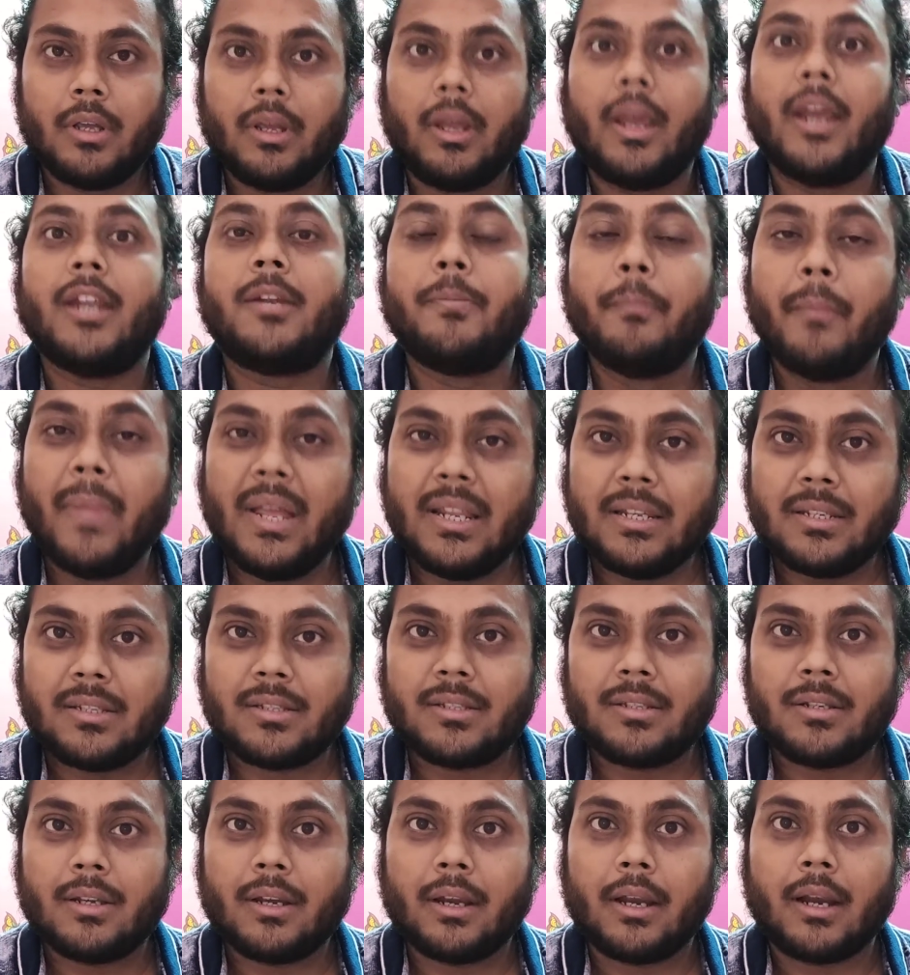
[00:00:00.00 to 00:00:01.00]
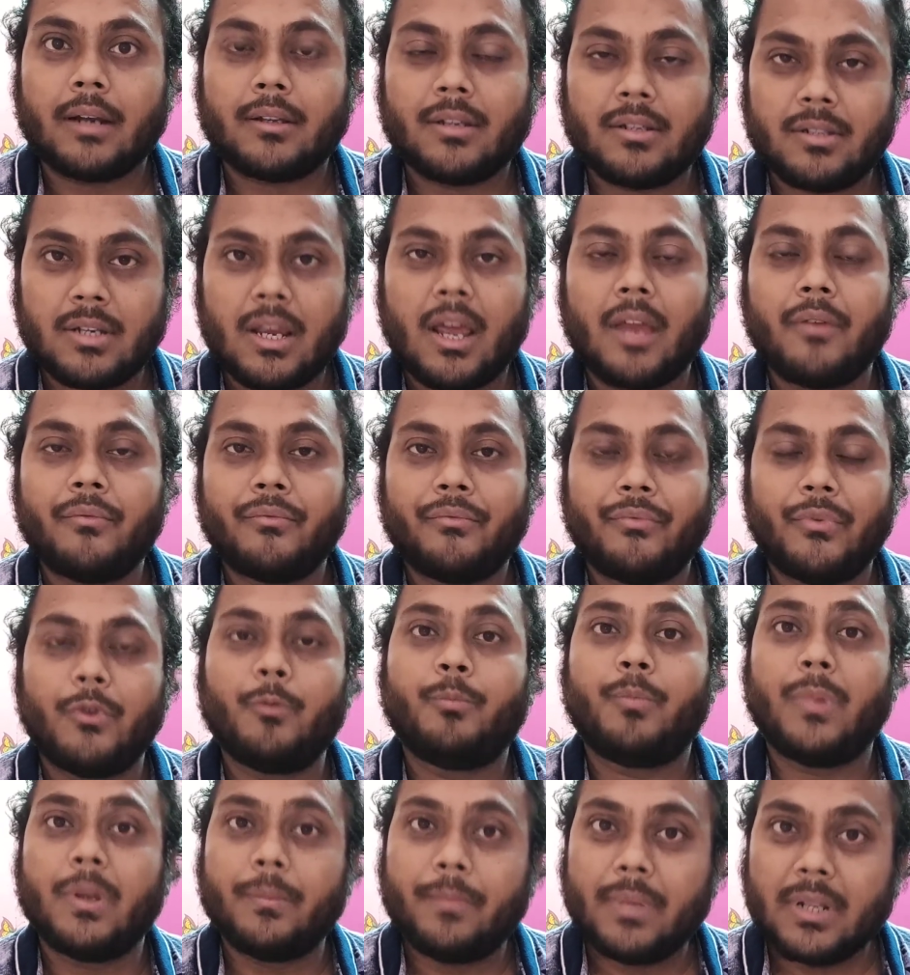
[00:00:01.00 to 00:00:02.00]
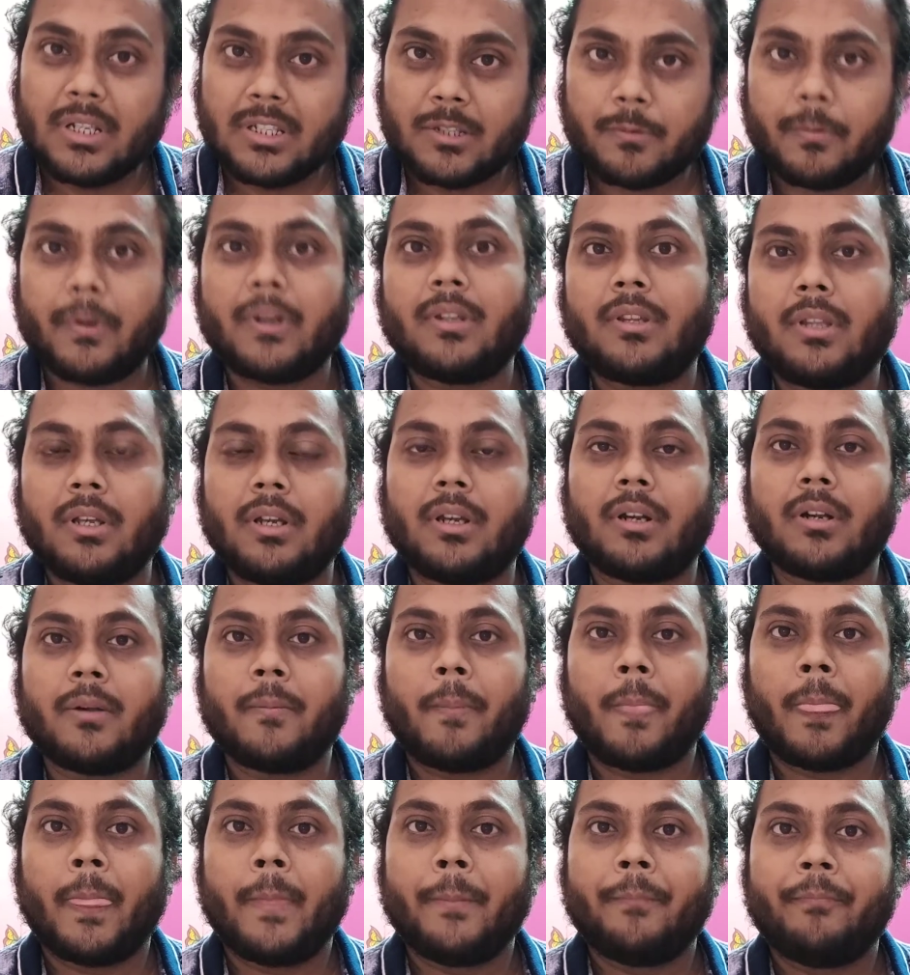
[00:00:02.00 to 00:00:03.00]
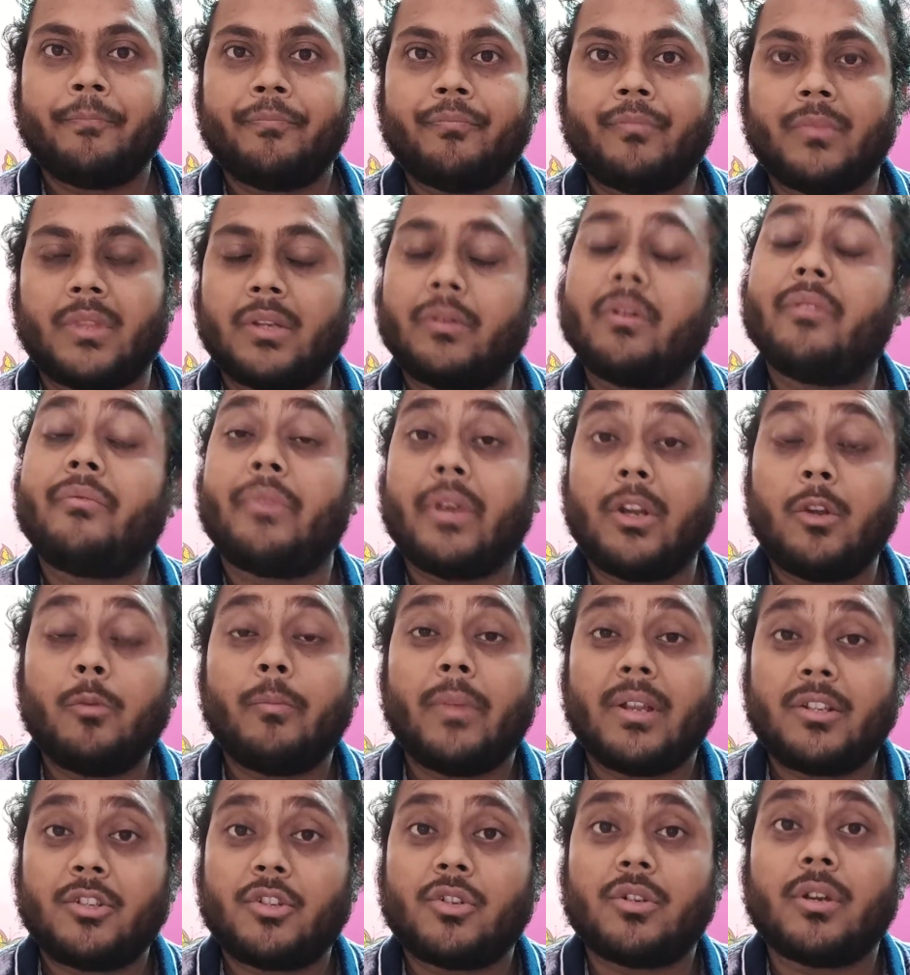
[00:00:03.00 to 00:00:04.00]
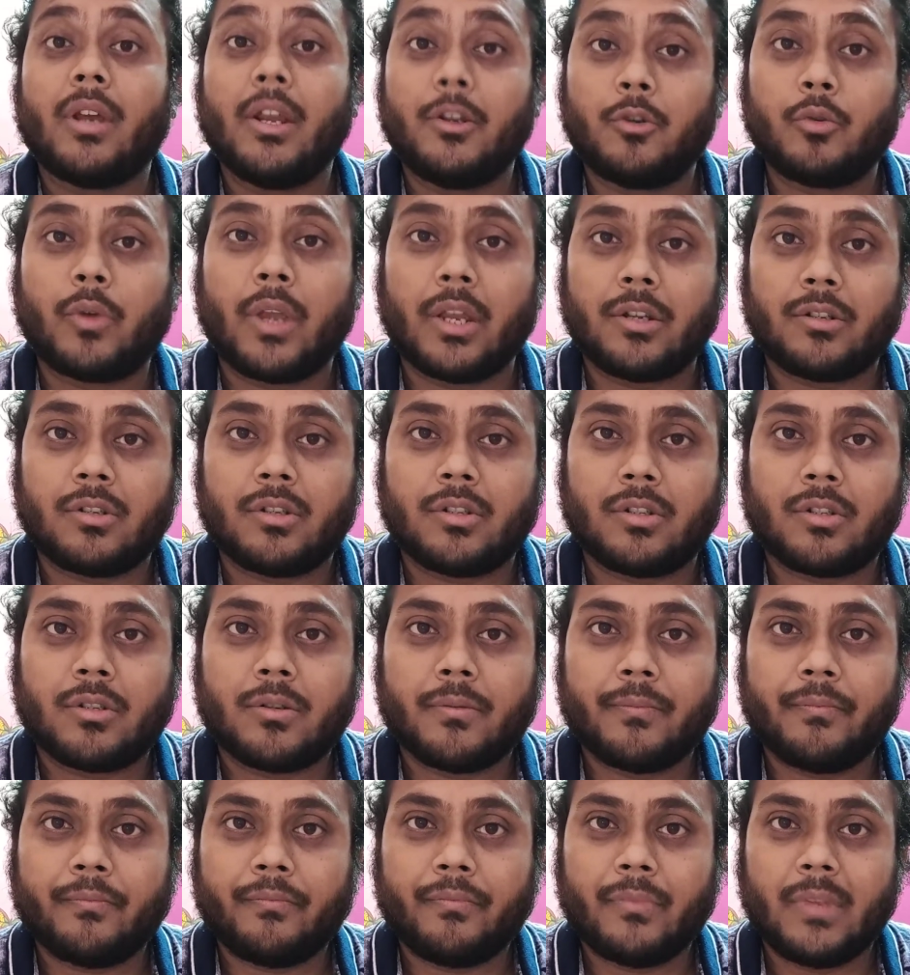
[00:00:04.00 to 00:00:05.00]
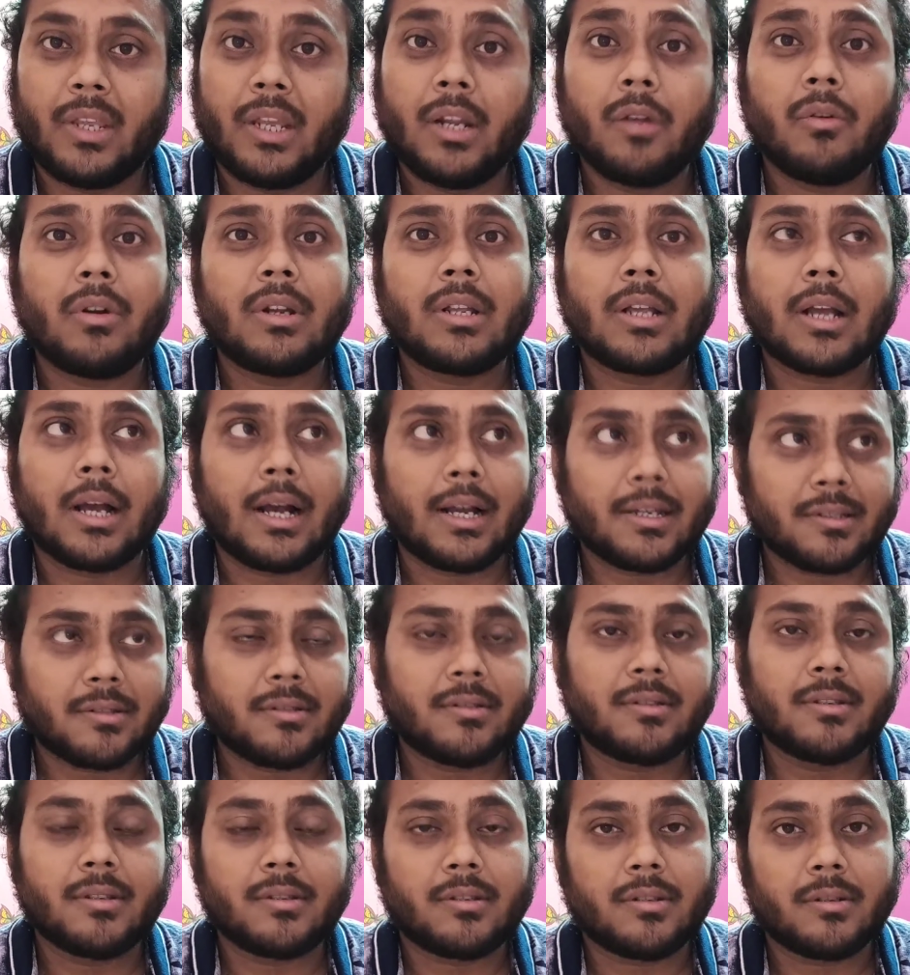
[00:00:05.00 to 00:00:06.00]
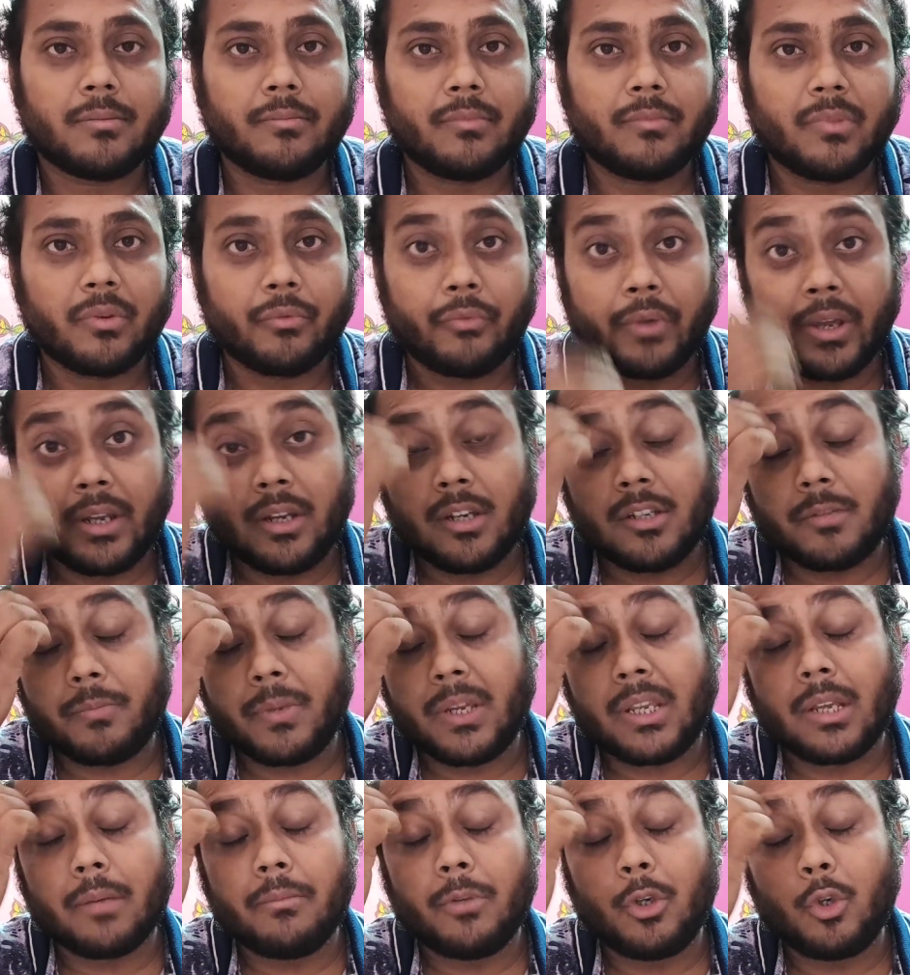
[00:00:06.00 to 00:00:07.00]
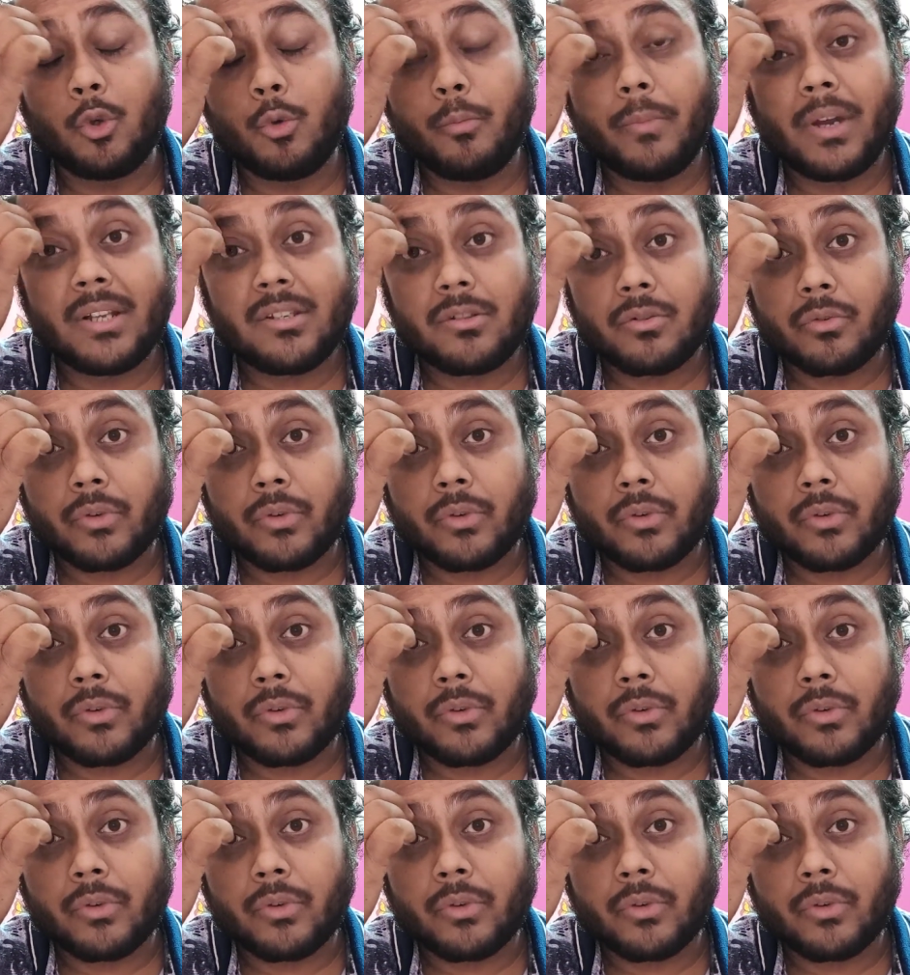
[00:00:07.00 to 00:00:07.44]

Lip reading: It means at the time few peoples were there, they were very much educated. In our caste system, when it became too much